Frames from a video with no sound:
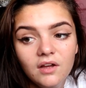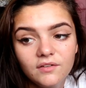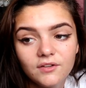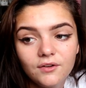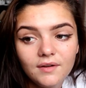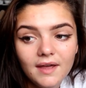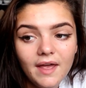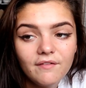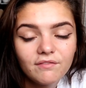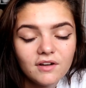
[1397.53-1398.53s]
So
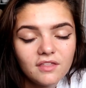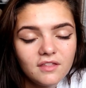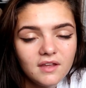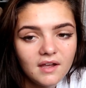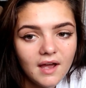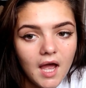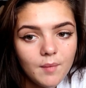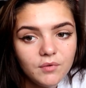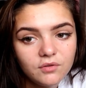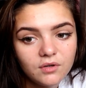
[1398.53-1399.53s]
everything
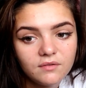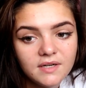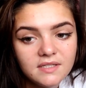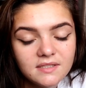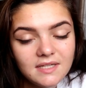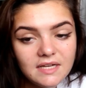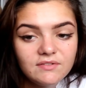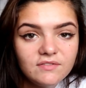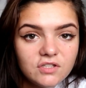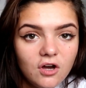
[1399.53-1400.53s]
happens for a reason. Even
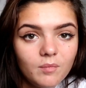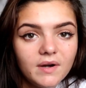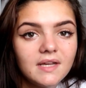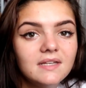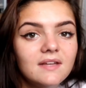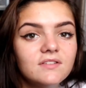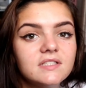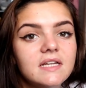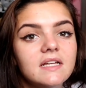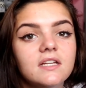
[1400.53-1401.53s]
if it's heartbreaking,
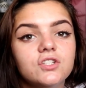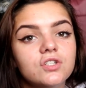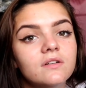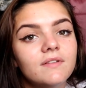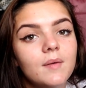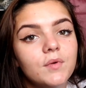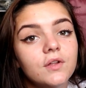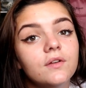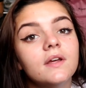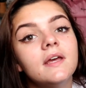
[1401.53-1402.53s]
devastating, it shouldn't have
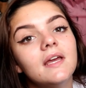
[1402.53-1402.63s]
happened.